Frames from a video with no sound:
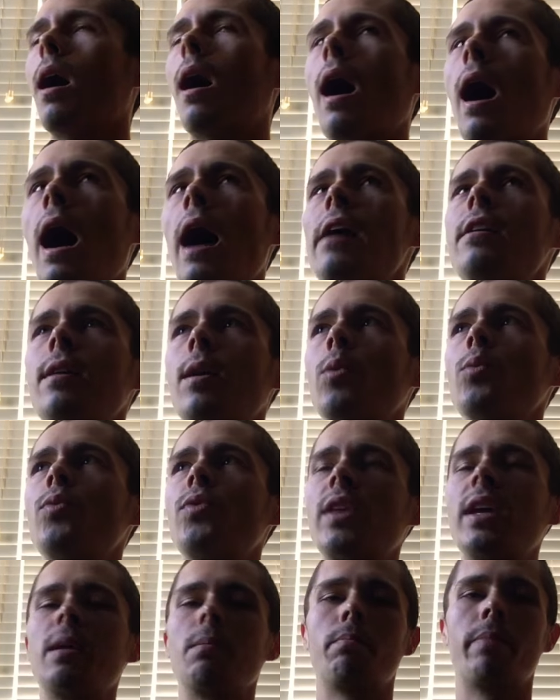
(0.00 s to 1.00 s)
I don't
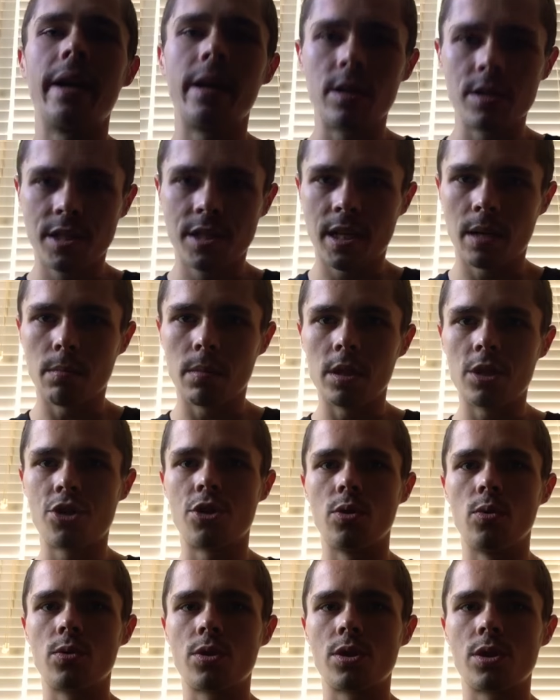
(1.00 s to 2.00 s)
think beggars can be
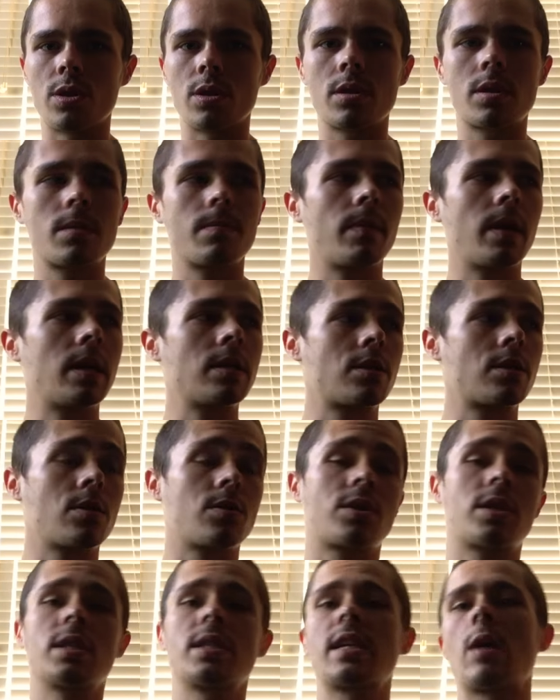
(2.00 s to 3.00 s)
choosers. And so
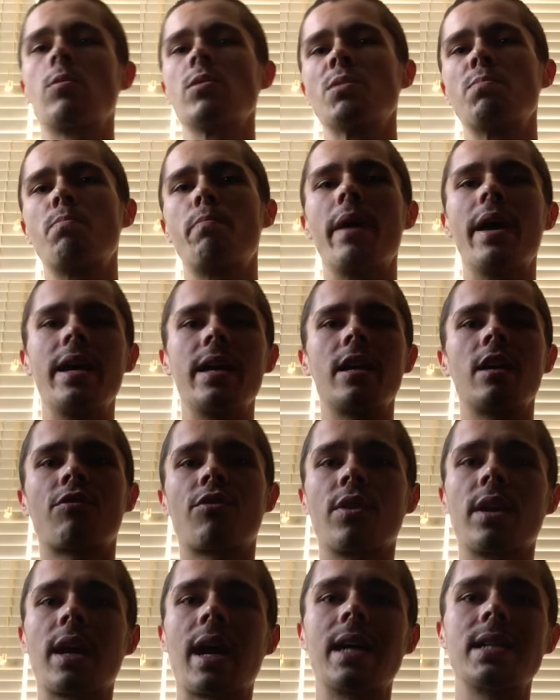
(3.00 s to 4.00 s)
since I was begging
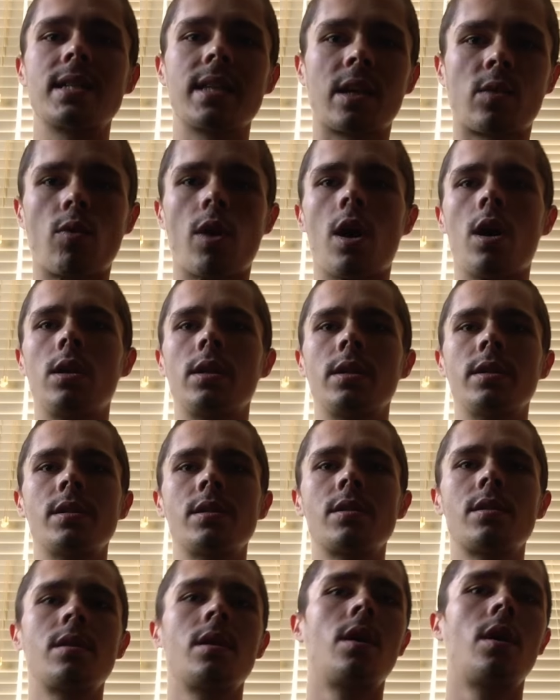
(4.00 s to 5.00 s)
for guys like
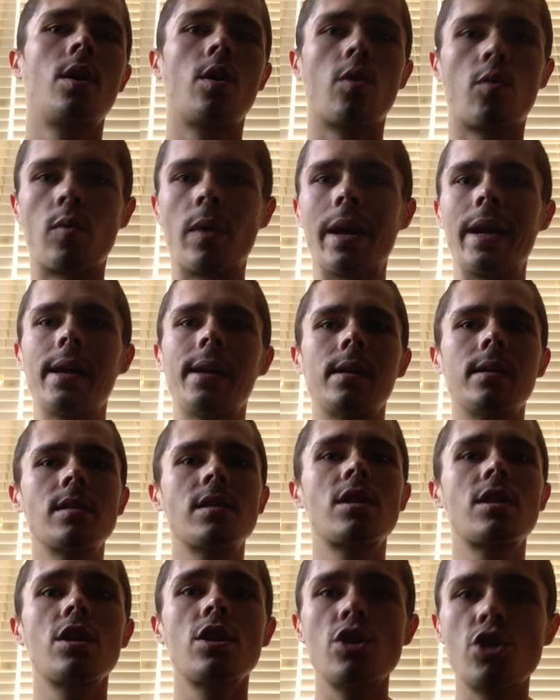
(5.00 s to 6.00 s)
Rollins,
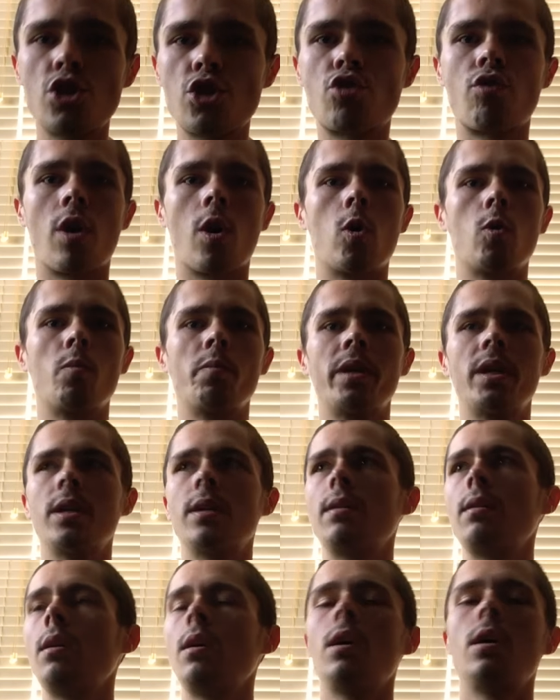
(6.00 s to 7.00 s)
Reigns,
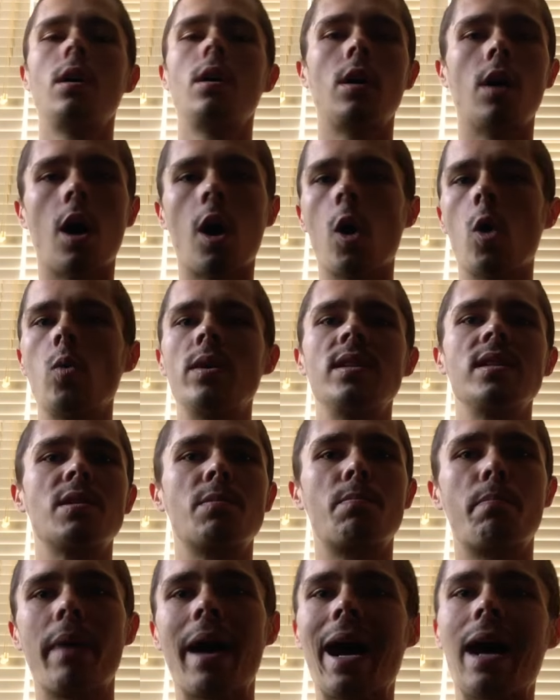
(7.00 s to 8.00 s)
Strowman, Owens,
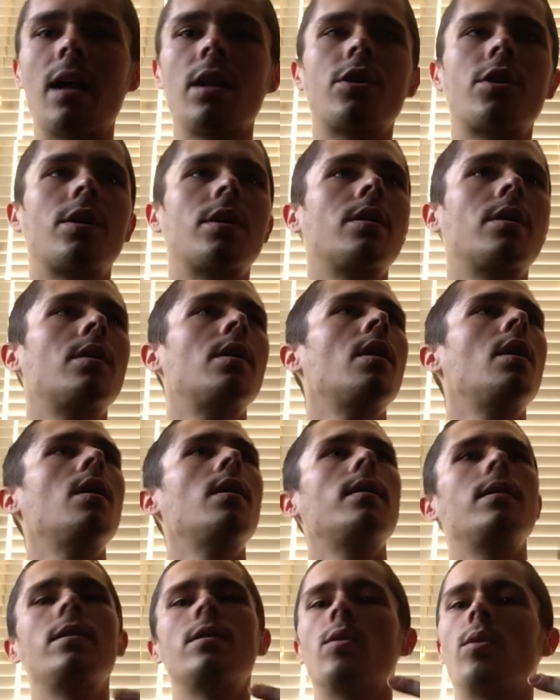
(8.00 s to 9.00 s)
Balor,
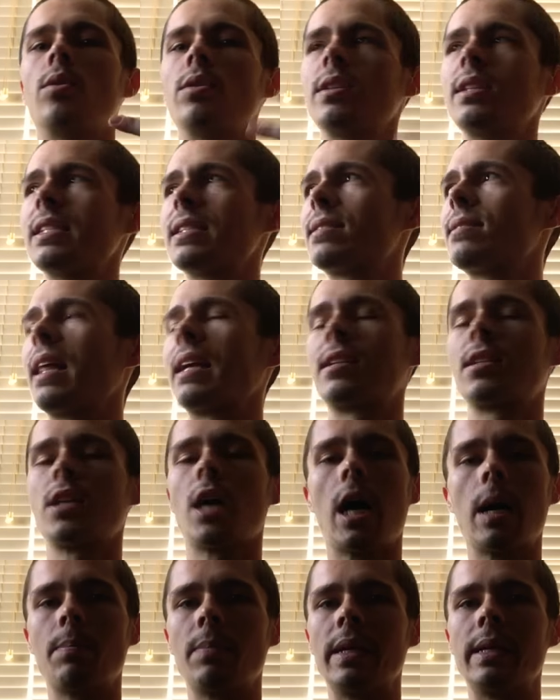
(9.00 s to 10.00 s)
all these like
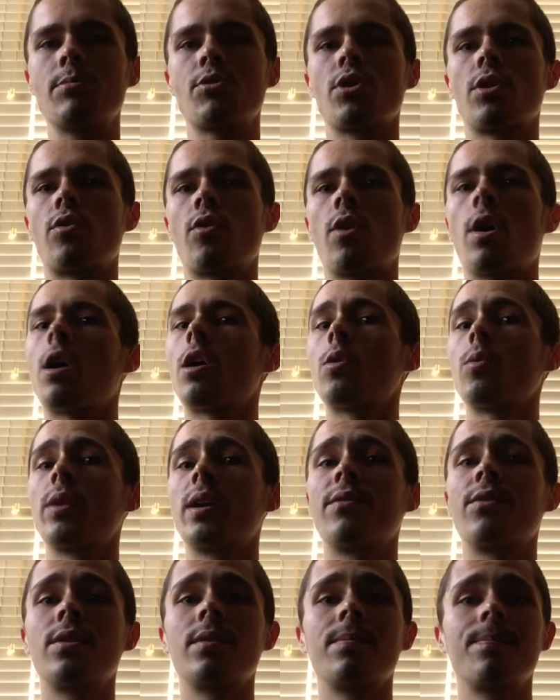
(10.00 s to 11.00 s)
top names on Raw or
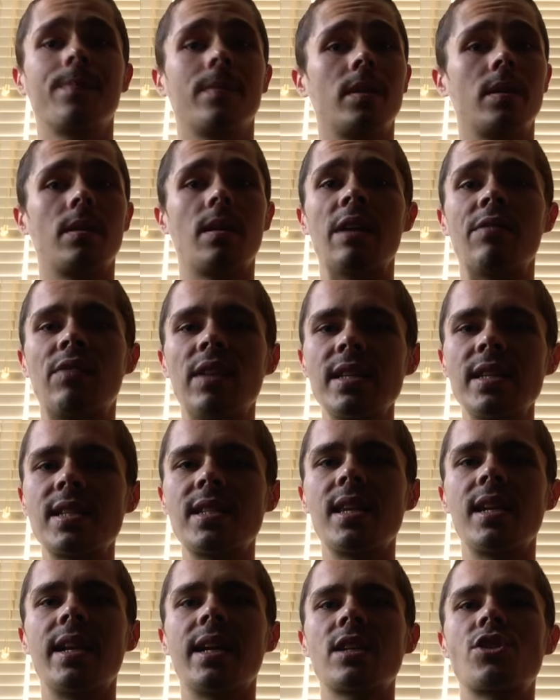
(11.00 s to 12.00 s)
whatever, if this is
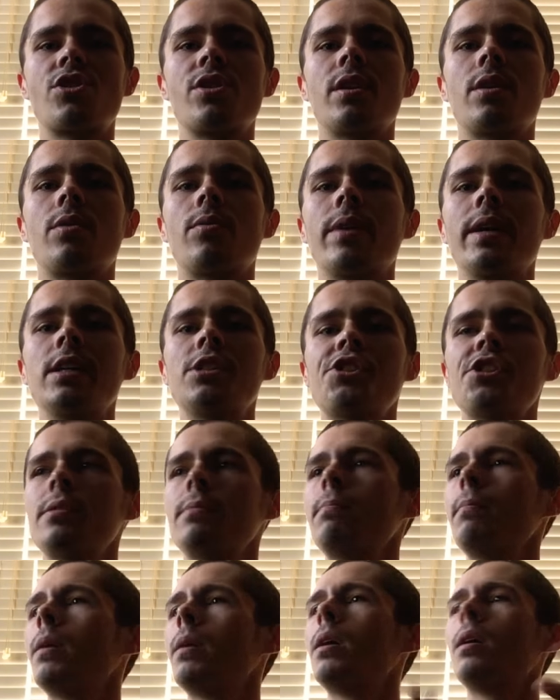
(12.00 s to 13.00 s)
the next
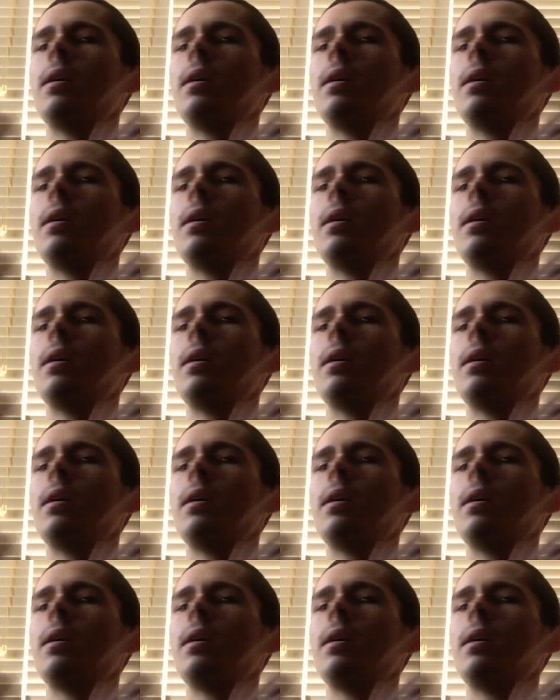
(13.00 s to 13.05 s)
generation,